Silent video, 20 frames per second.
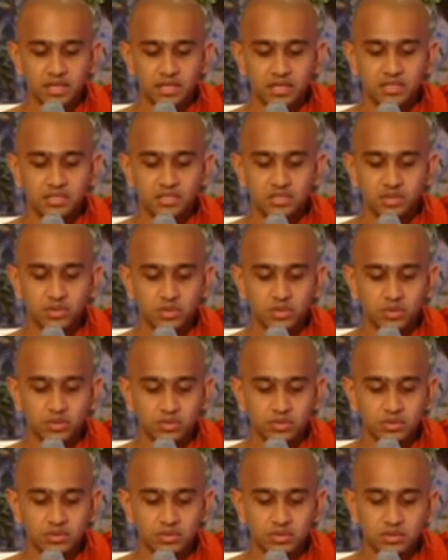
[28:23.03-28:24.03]
So
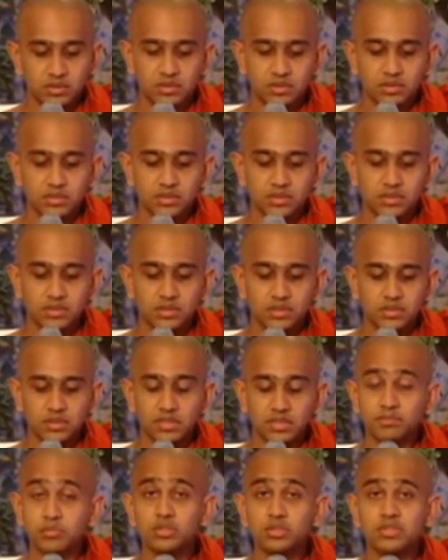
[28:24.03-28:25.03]

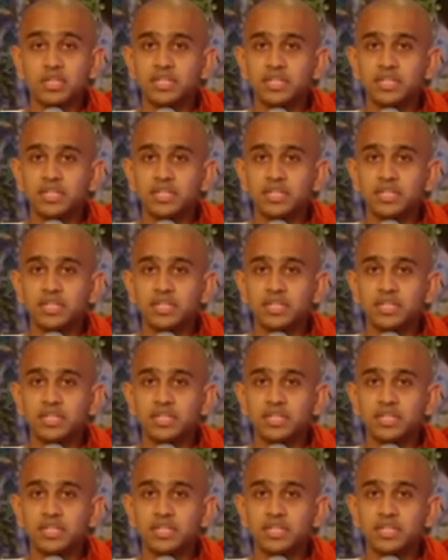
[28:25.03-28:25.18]
the Buddha